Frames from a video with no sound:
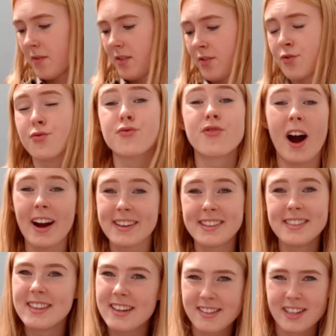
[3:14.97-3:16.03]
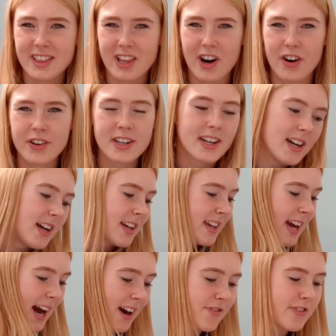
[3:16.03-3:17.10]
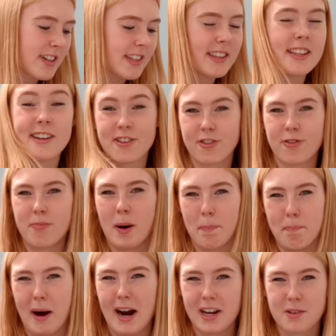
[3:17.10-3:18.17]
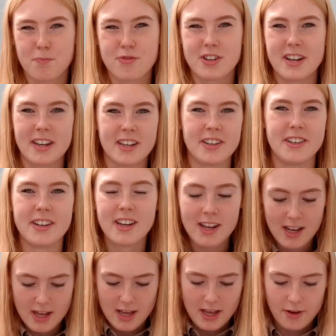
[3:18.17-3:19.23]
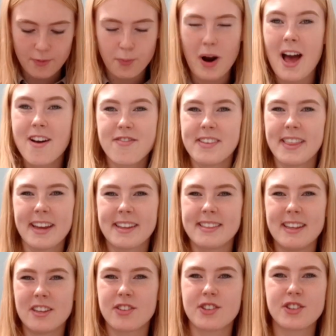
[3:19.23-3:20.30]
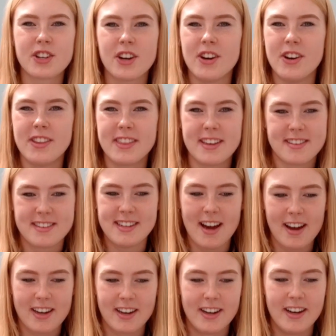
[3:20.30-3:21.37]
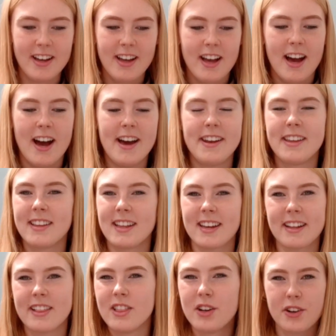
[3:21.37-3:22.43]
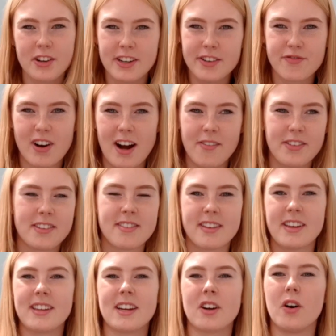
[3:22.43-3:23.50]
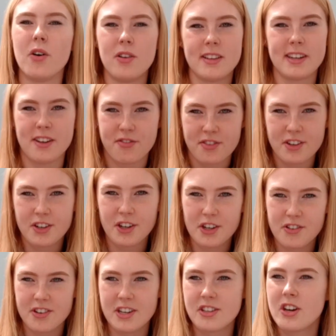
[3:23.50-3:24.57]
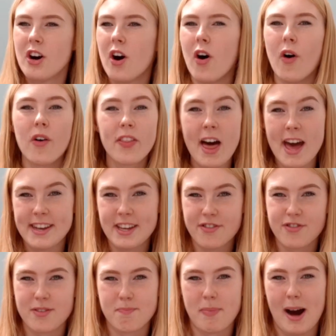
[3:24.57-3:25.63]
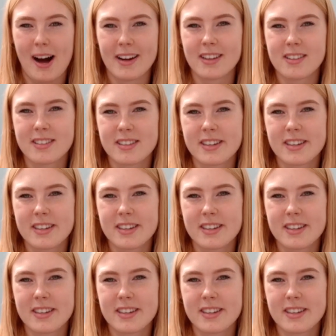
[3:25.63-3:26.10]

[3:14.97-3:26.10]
dragging this along, carrying this with my back breaking, wearing this shirt, this necker, and then looking around and seeing all the different countries, all their different bags.